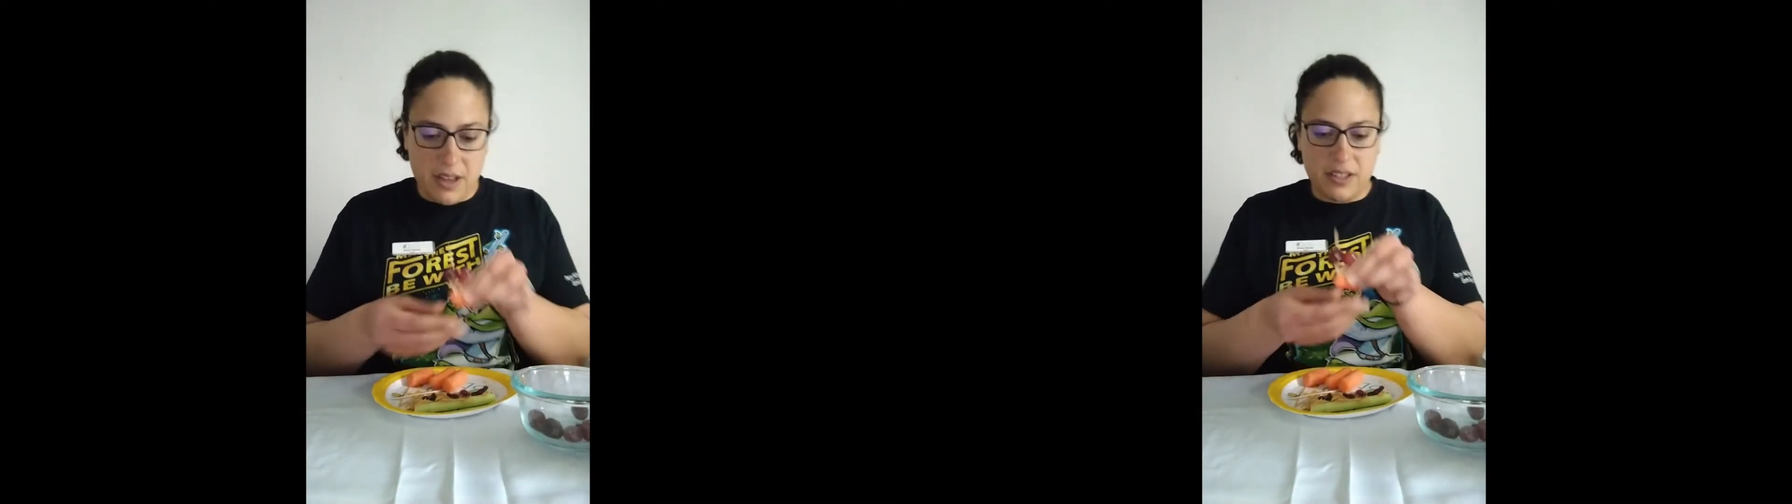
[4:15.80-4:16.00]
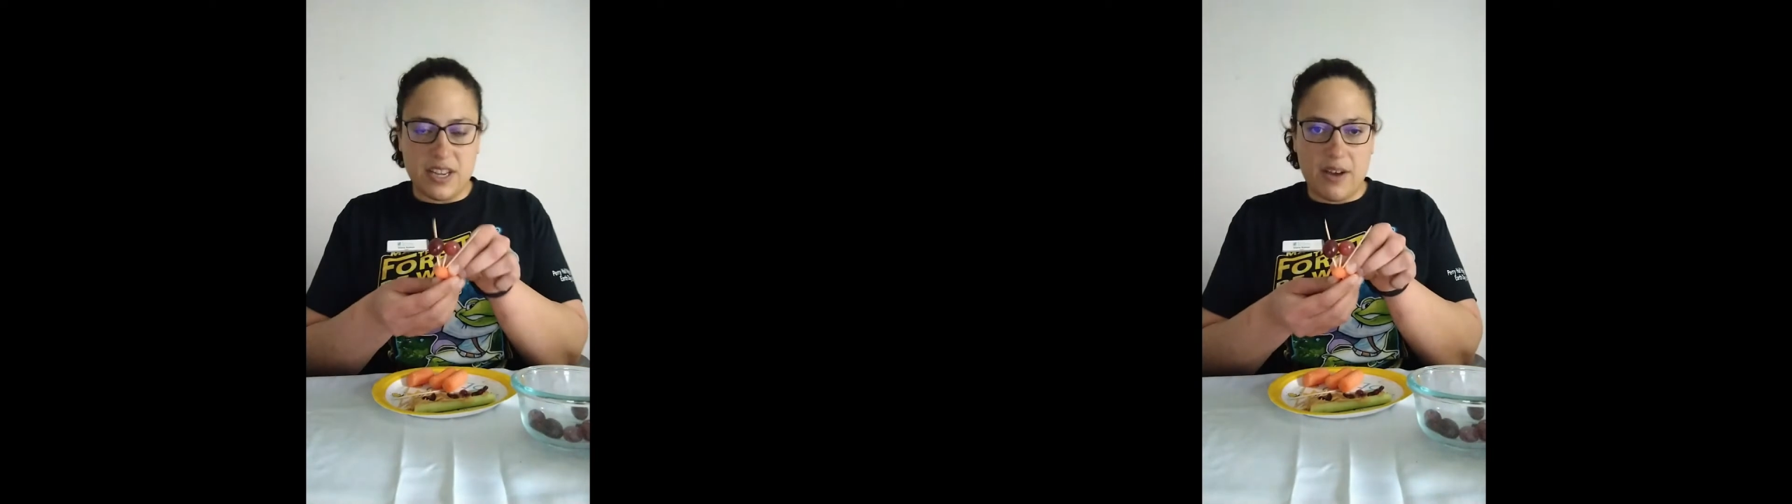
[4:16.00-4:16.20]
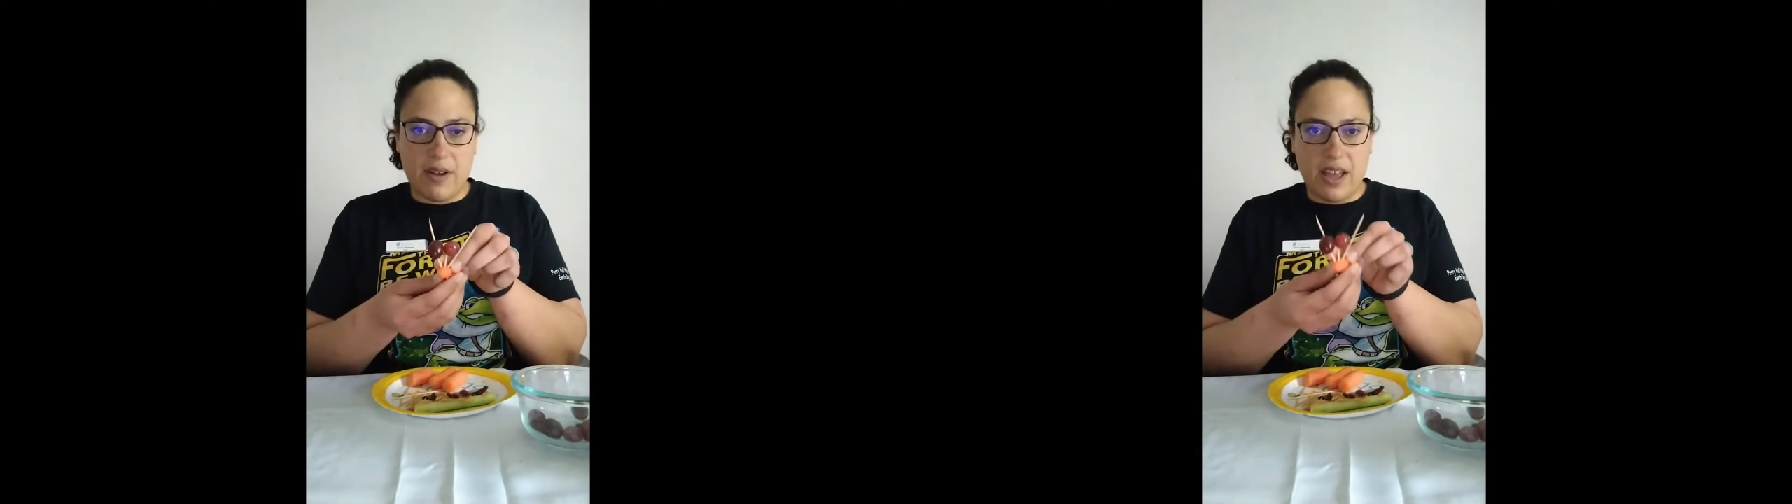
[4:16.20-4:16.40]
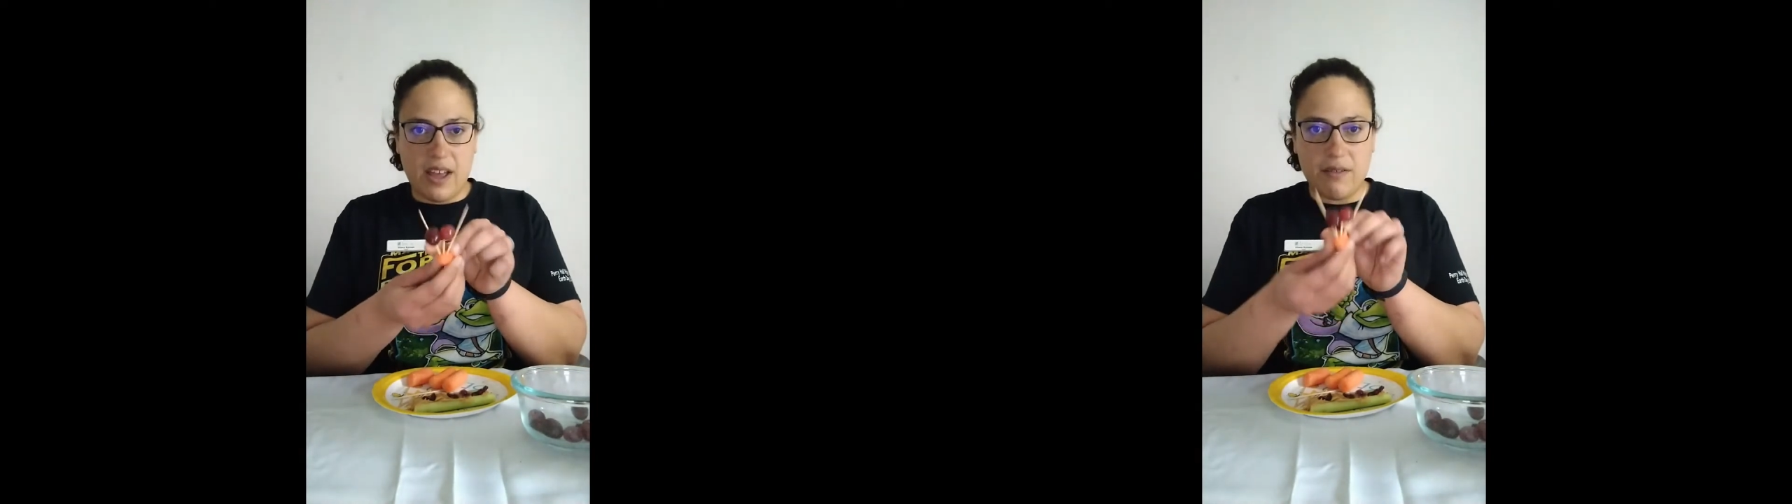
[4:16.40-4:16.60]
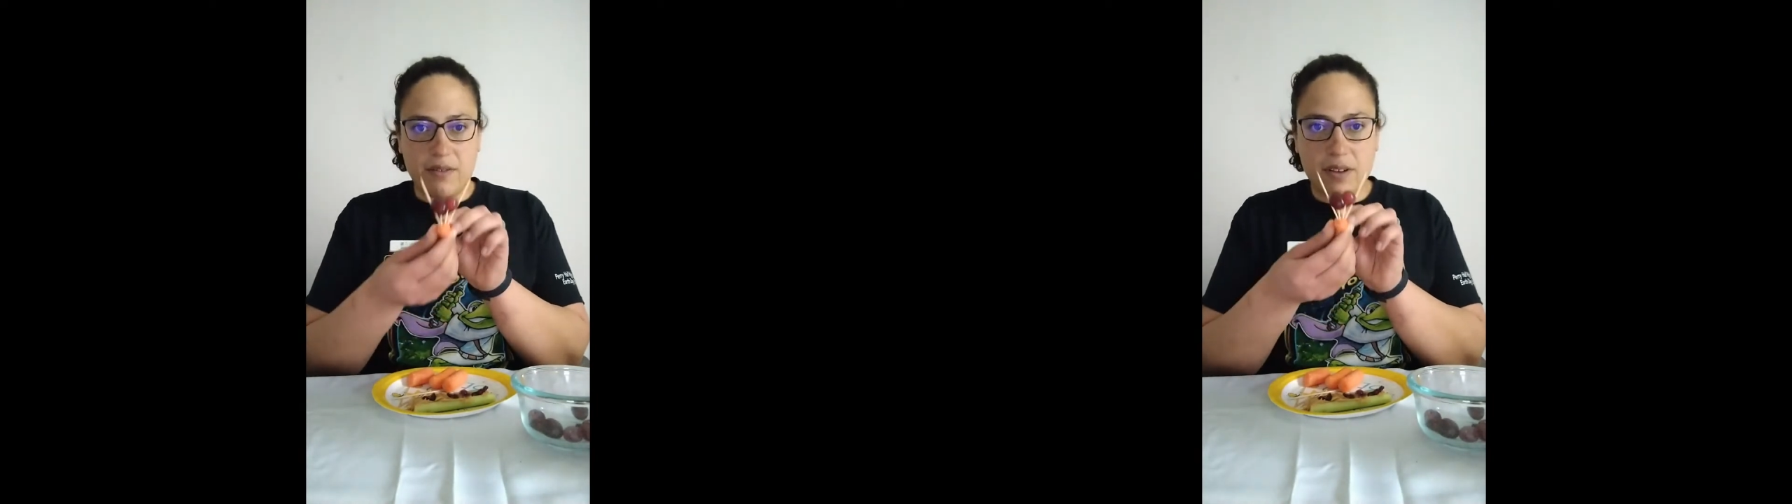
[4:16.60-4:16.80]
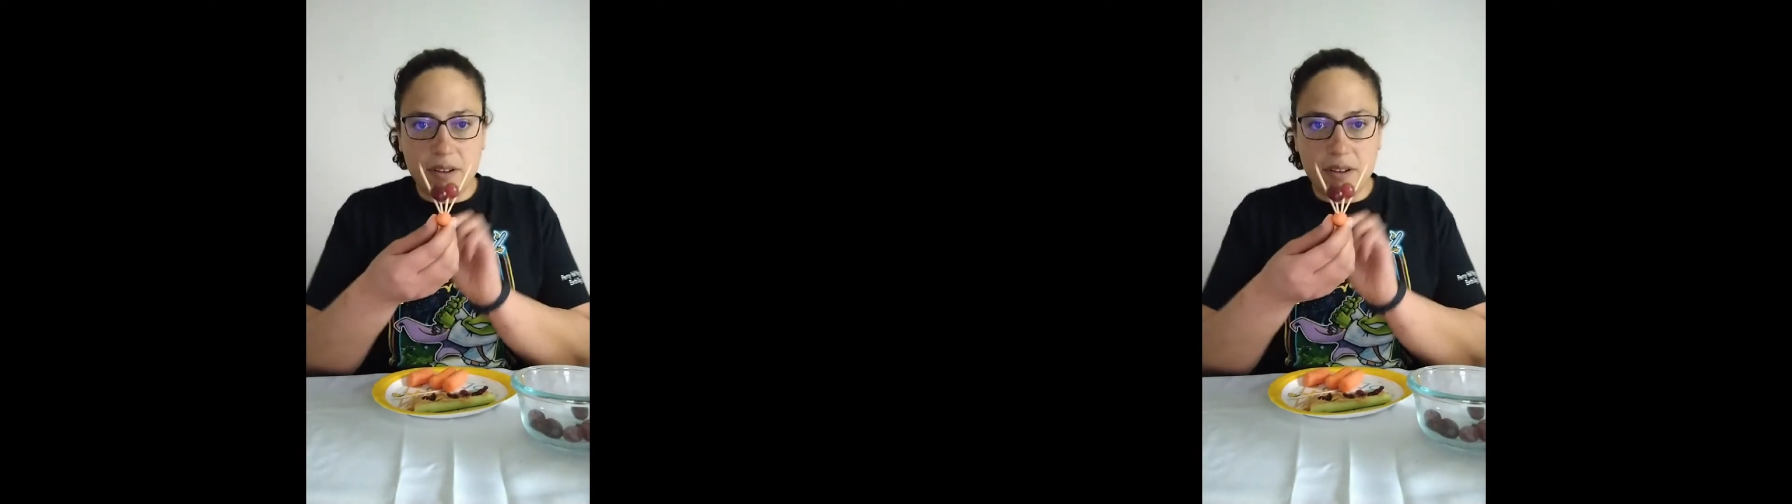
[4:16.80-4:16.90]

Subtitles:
So now I have